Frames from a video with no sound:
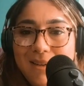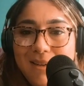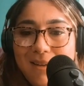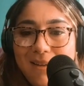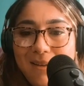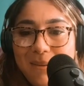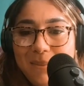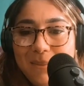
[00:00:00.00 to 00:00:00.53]

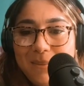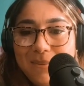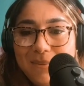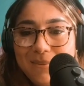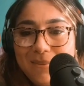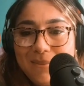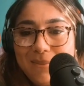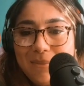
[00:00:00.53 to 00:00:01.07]
Um,
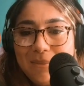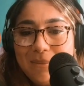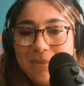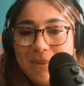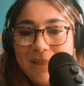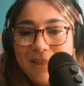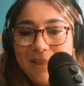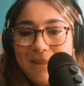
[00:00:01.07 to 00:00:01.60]

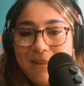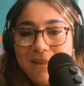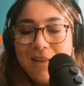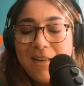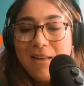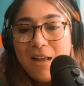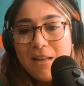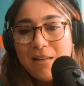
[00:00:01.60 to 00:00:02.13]
but
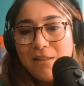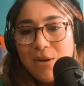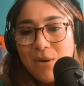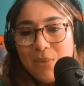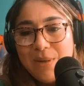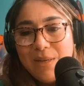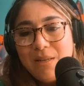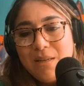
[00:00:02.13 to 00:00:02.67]
in
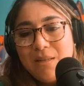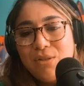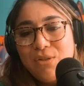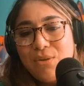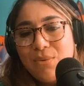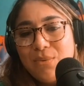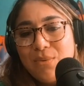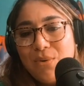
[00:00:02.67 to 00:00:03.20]
going
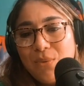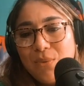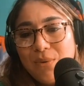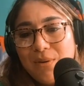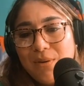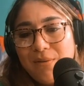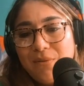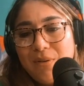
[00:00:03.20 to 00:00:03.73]
into
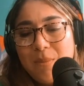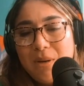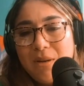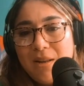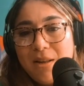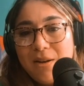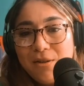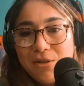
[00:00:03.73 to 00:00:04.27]
your
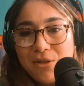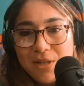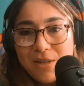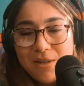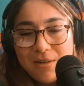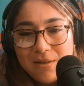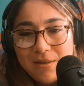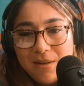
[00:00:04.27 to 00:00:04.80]
feminine
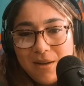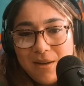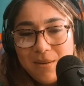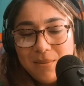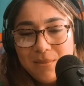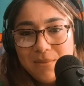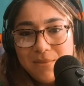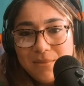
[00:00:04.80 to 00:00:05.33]
energy,
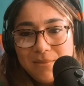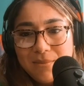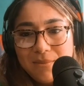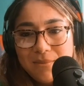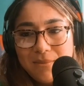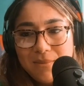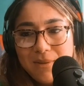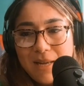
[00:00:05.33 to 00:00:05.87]

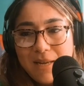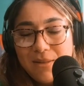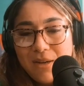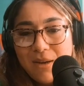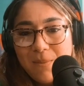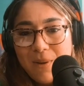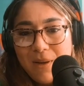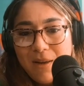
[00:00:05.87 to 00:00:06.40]
that
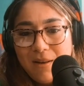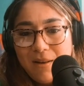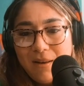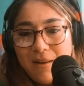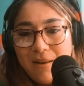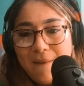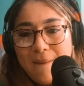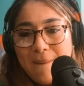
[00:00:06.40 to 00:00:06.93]
topic, and
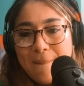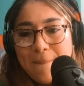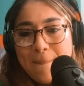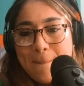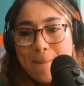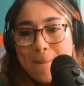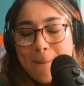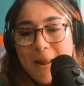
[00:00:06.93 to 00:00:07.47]

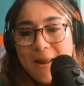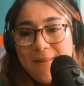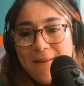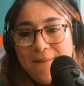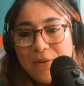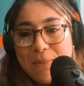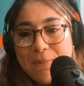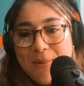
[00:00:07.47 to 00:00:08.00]
I
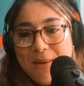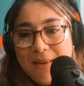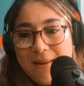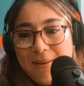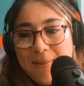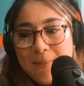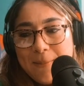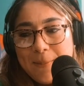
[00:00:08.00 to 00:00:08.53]
think for
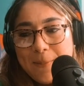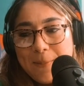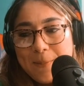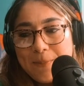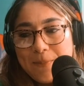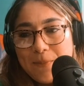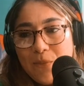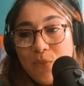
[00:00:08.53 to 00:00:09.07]
me,
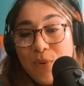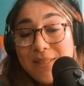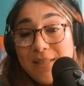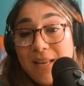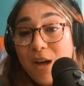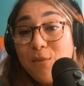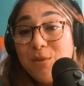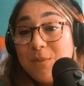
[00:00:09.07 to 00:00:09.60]
what's
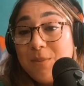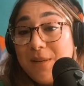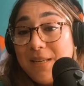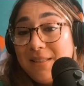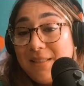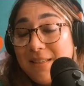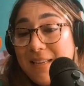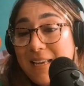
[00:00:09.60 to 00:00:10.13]
helped me
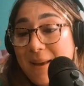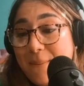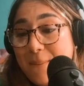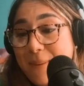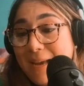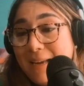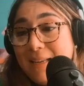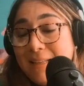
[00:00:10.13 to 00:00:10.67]
to get
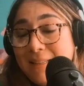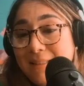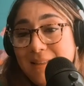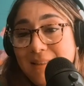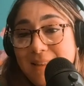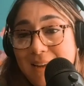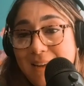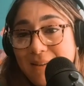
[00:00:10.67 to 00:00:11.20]
back
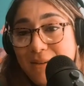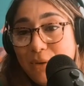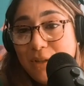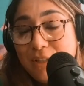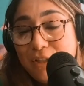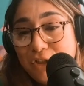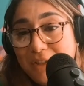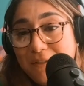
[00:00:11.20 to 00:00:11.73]
into that or
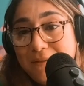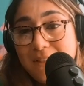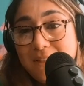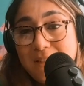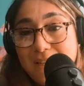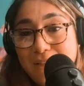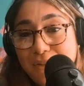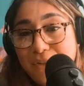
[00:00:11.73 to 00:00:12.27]
to shift
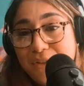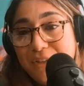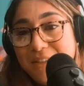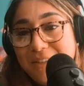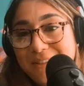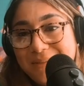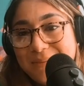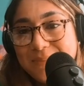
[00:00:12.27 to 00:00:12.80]

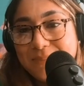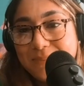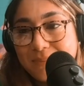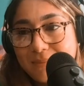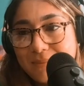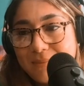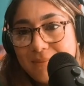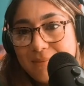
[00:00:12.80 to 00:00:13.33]
easier
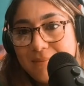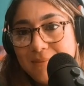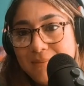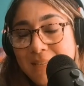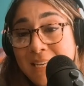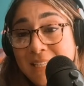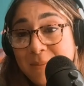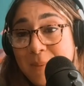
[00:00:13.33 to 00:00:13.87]

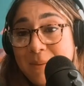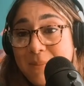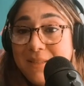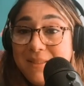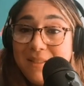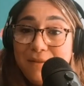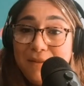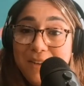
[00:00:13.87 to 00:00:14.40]
has been my
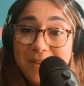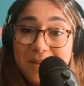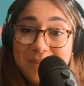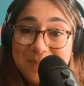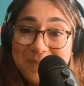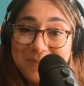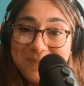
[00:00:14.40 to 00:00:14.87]
self-care.